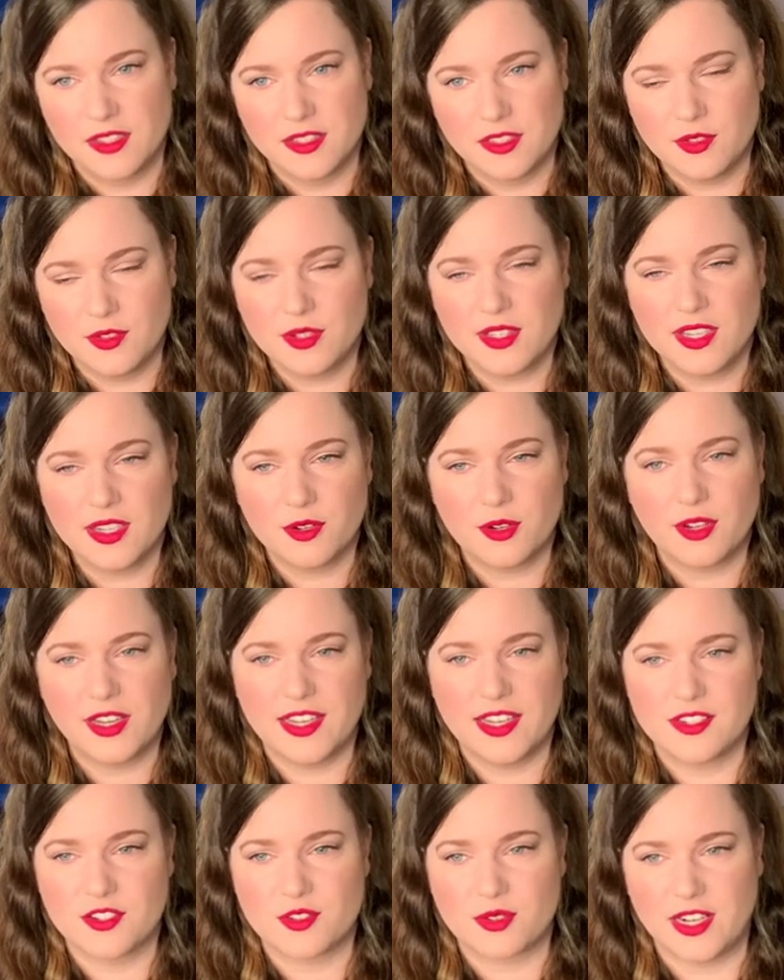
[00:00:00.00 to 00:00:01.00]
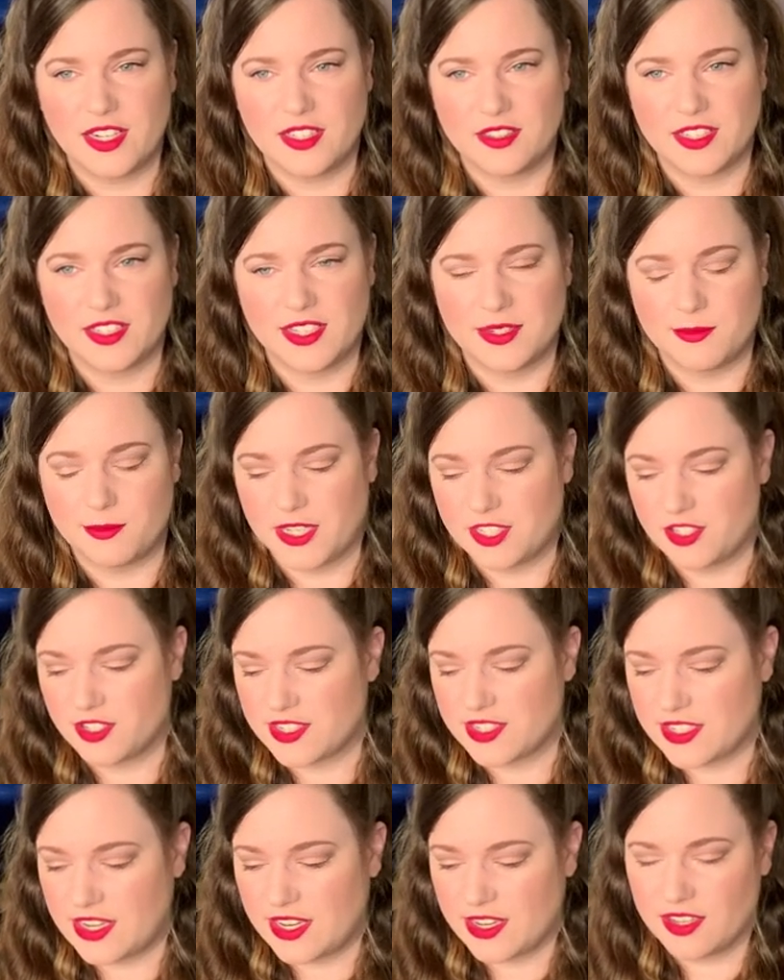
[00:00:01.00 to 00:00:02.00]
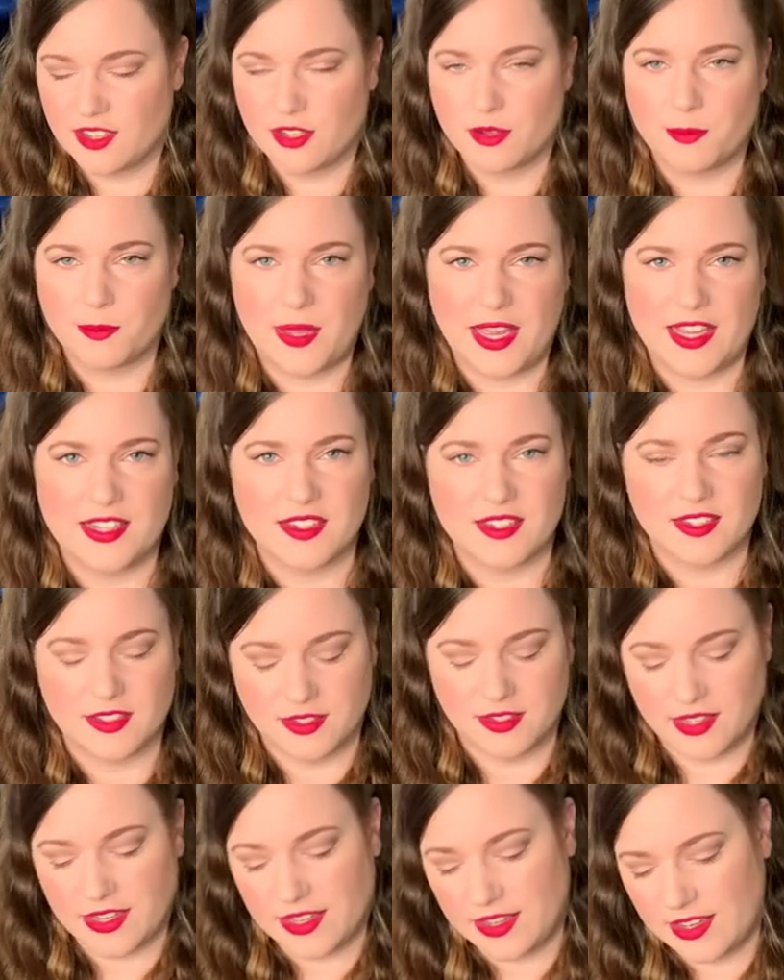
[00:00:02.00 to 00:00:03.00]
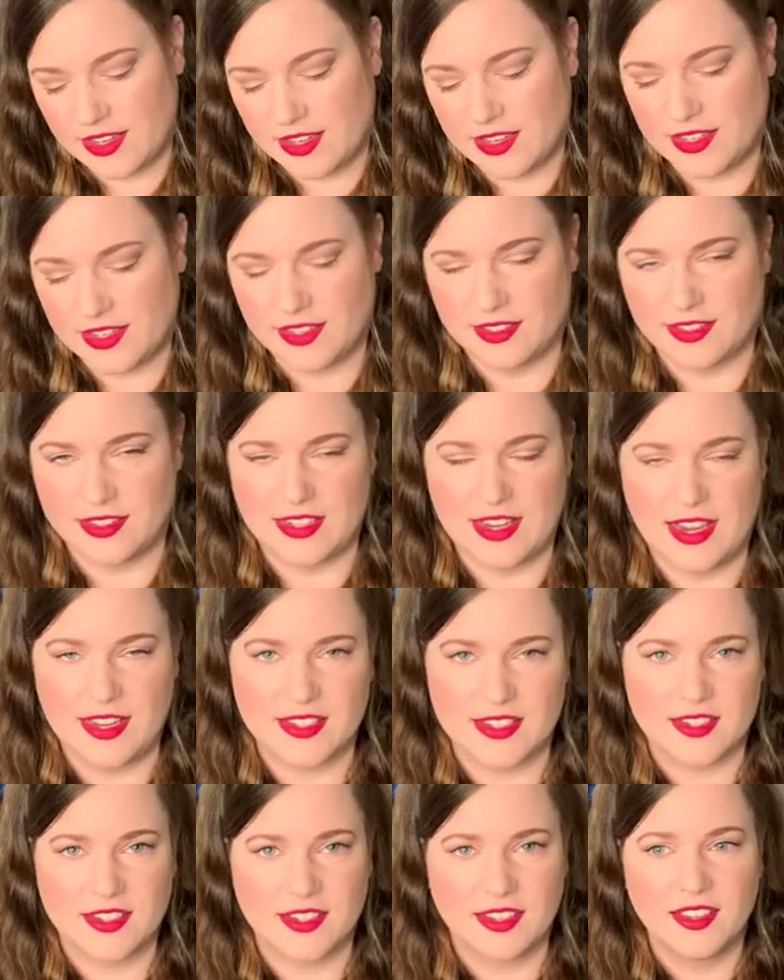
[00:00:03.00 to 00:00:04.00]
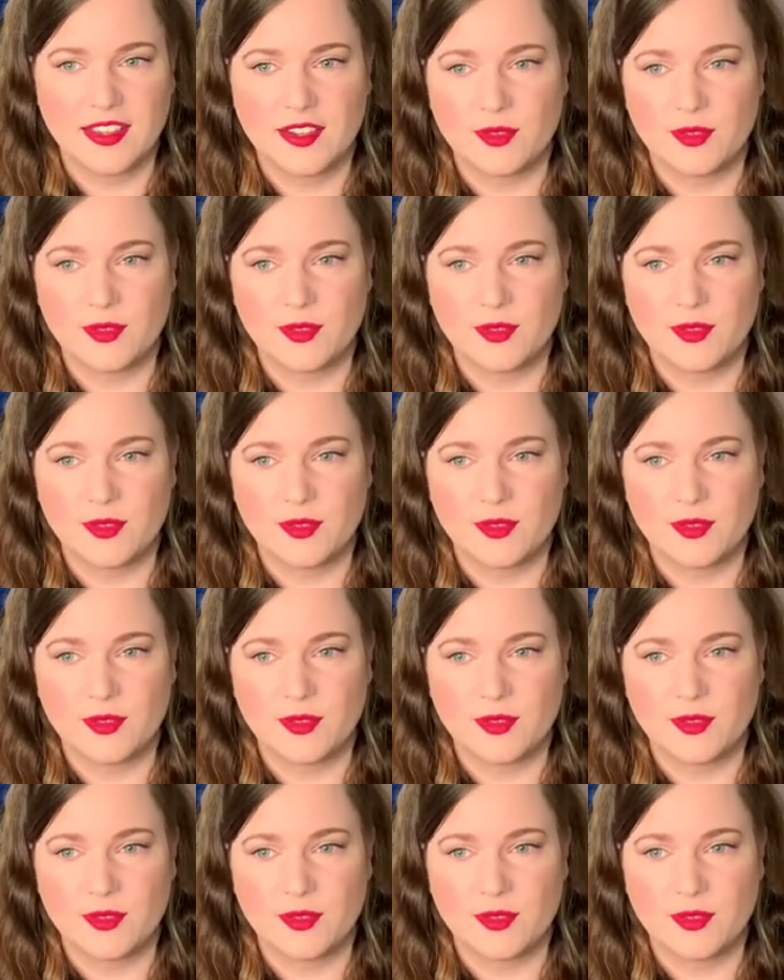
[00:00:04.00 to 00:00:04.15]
you can create a trailer hit by just taking a pencil and hitting the desk.